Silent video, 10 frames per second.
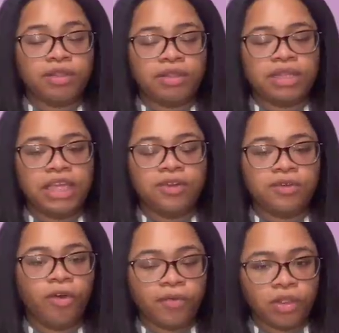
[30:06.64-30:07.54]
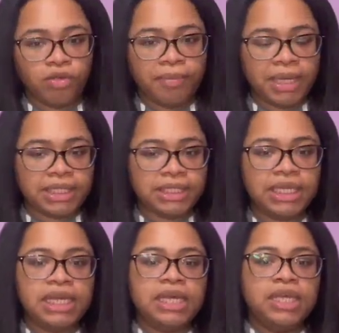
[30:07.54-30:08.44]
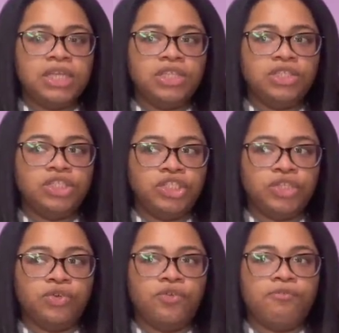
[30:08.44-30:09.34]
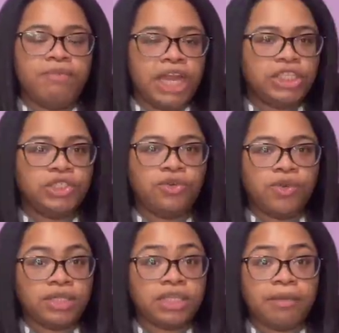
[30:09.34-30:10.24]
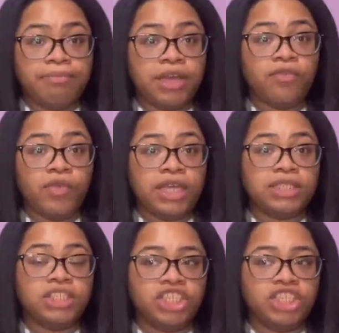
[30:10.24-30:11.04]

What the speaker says: the leader over the 3 months to make sure and took the big risk.